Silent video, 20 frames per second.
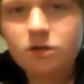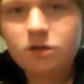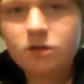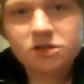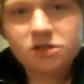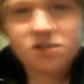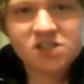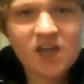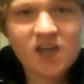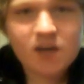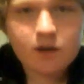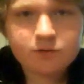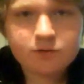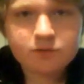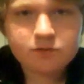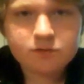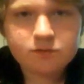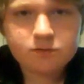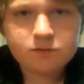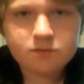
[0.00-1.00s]
Sound.
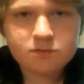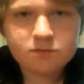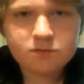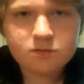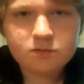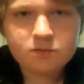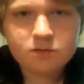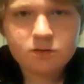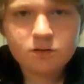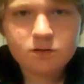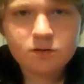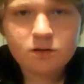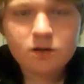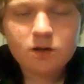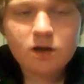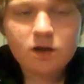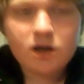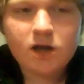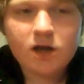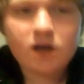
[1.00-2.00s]

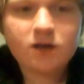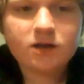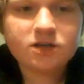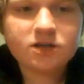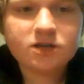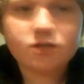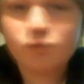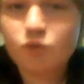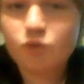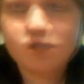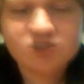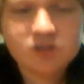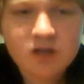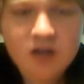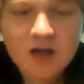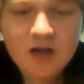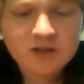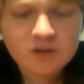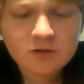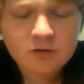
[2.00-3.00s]
Hey, you can just whistle.
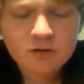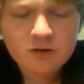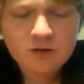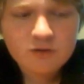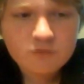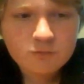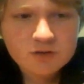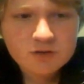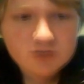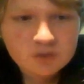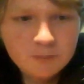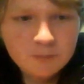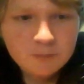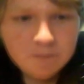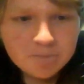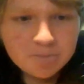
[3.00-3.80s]
I think you can even whistle.